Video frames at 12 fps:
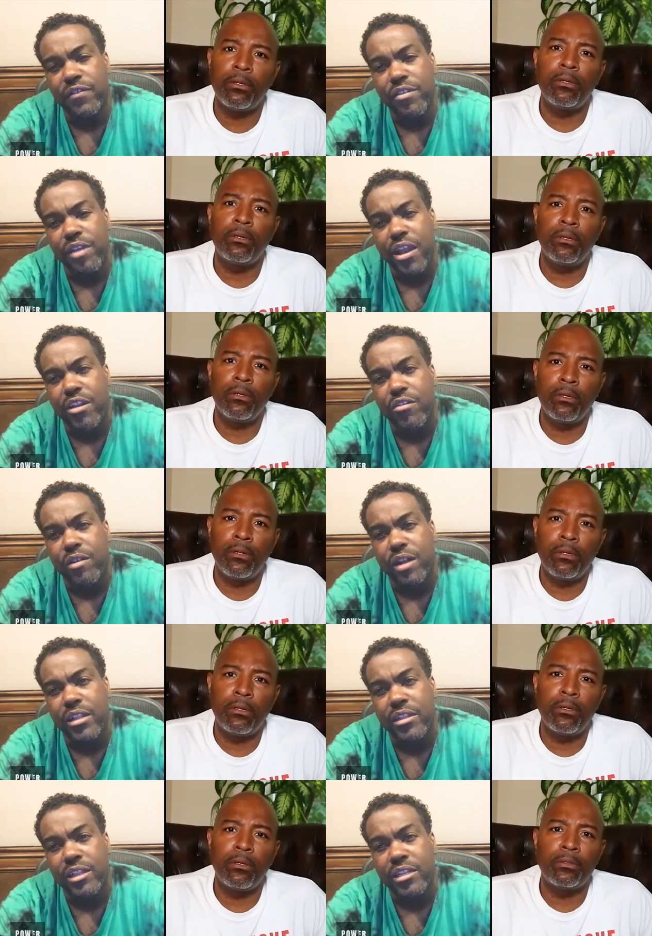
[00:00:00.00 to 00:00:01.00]
Speaker 1: You got to know
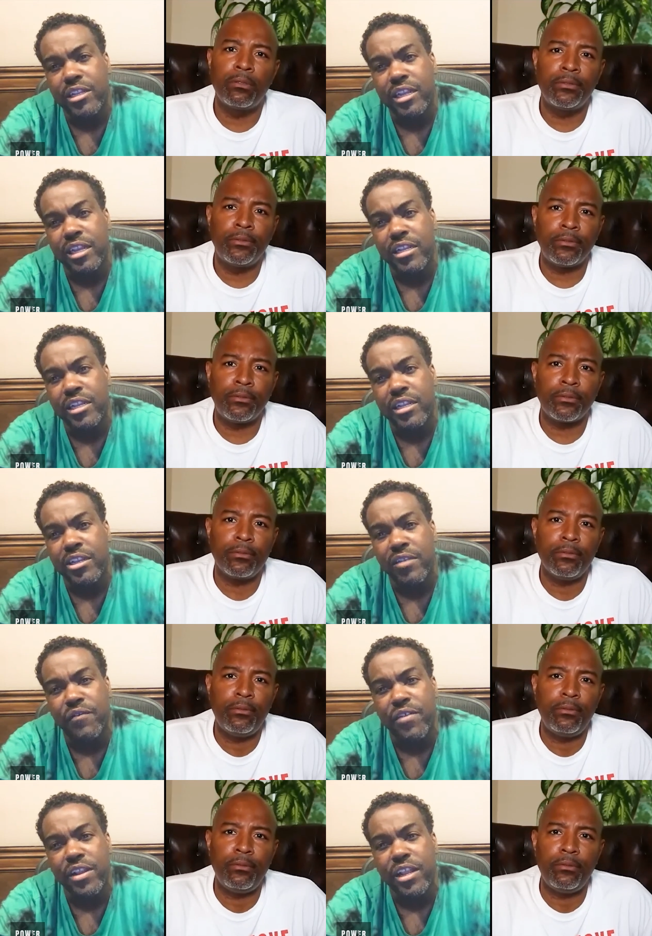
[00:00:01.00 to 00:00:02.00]
that
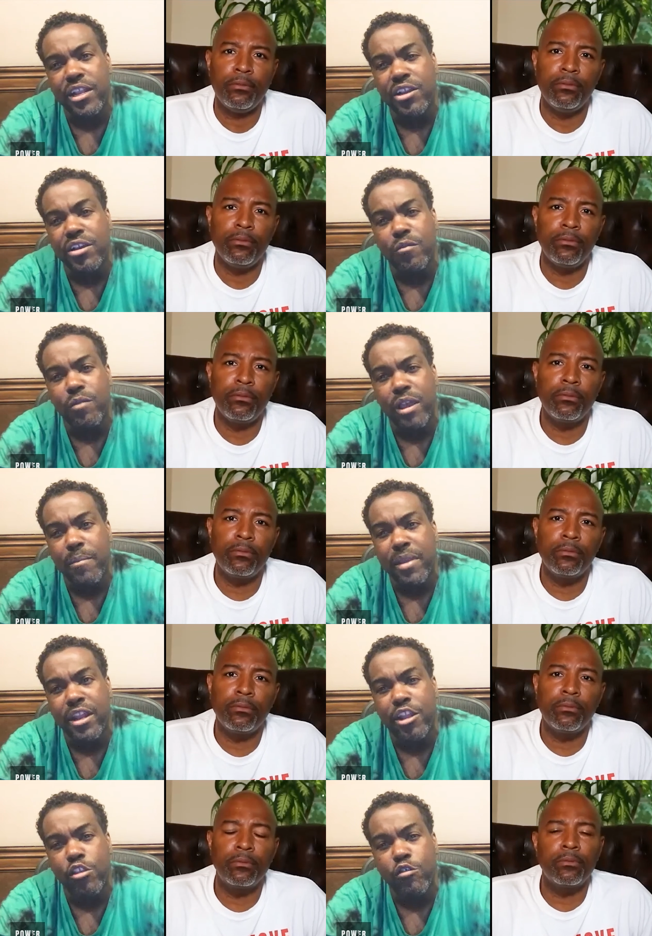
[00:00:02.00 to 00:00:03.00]
different in a good way,
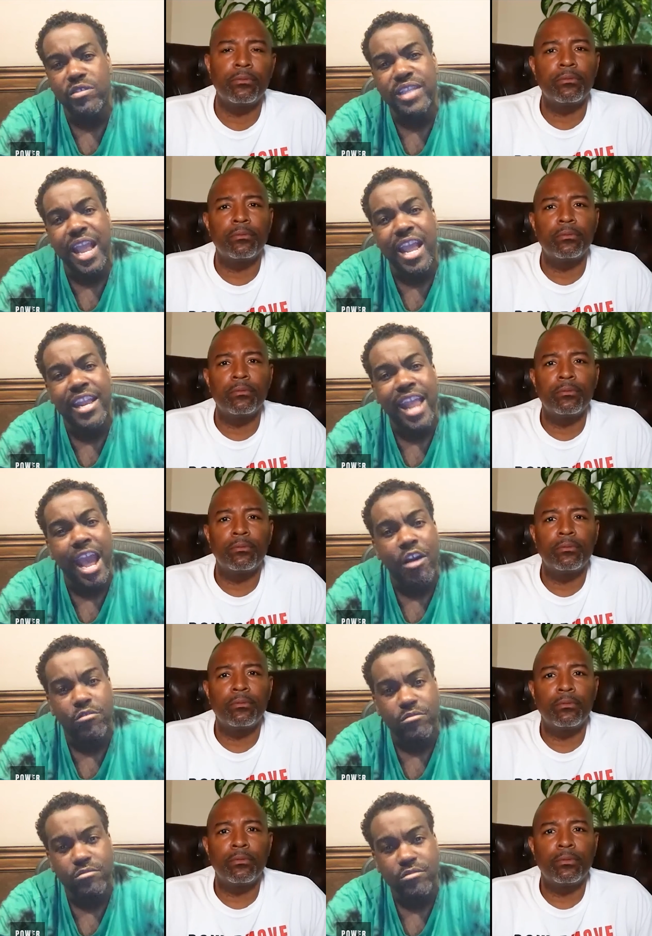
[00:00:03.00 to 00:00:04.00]
meaning you stand out.
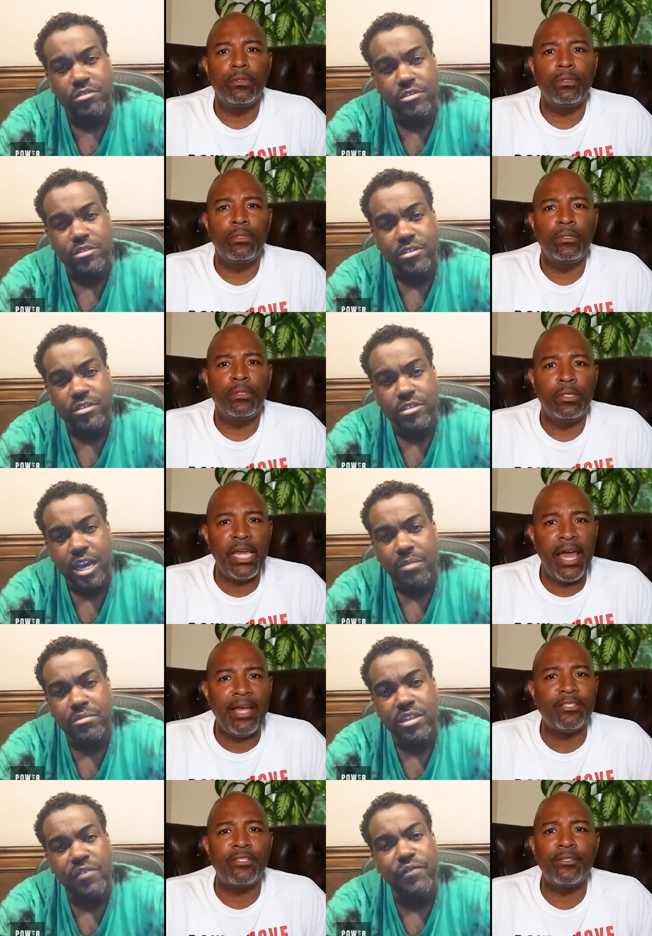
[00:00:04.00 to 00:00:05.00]
Yes. I'm
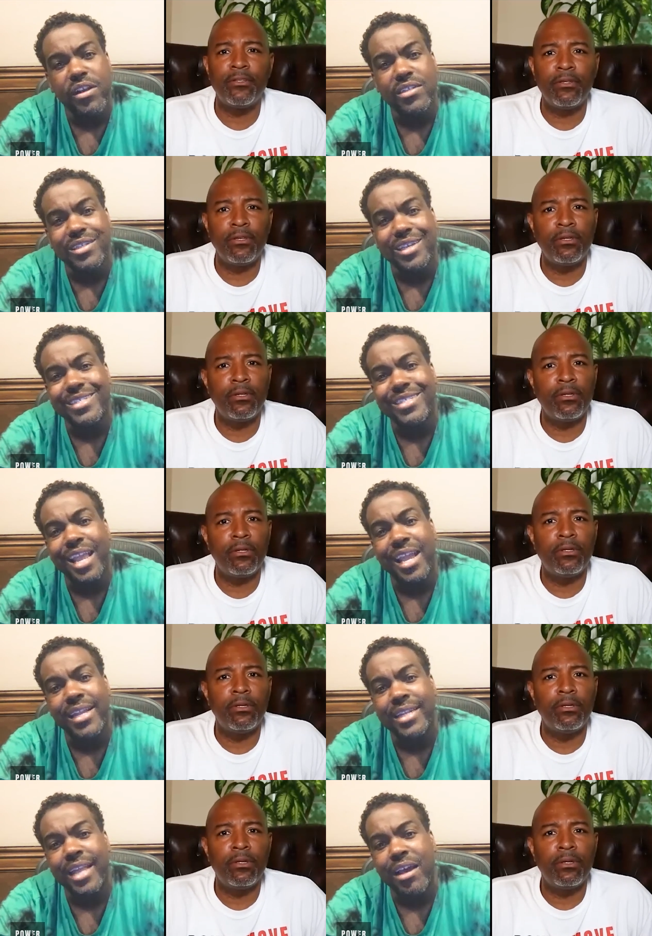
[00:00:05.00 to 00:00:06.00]
different because I
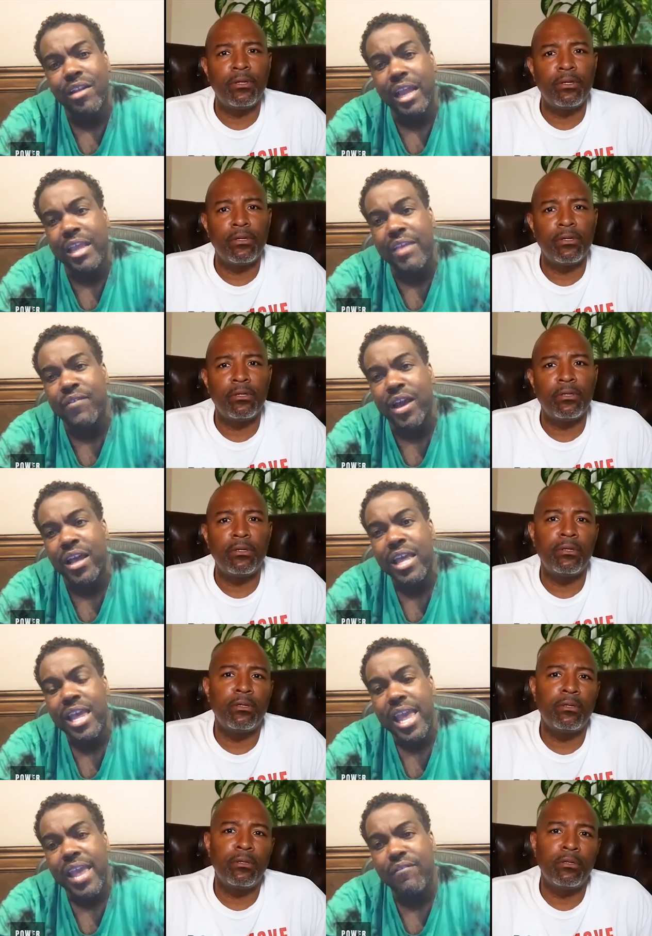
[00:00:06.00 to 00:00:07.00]
stand out. Like,
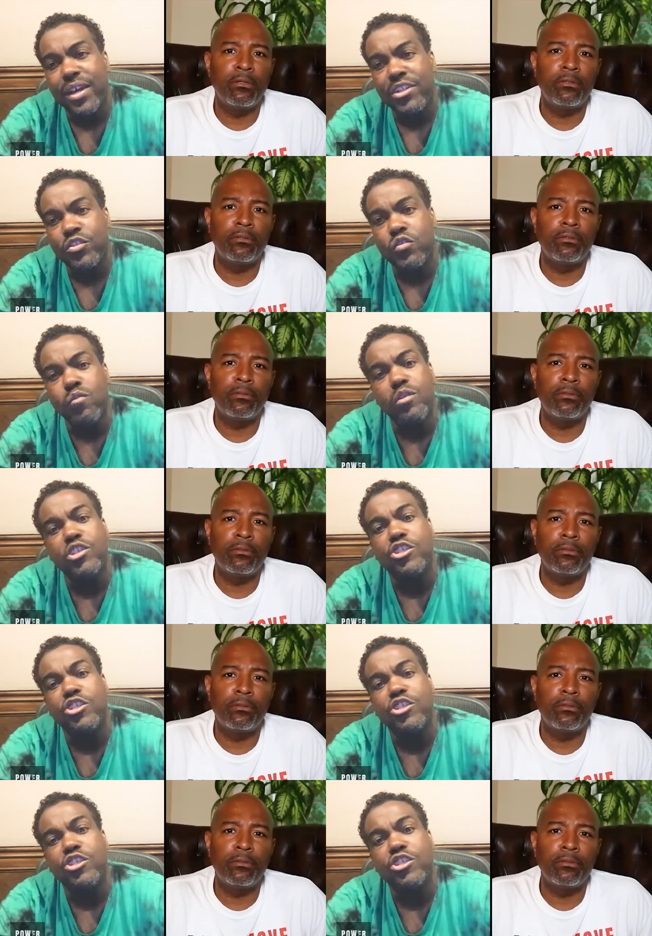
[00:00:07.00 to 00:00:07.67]
if I do what you're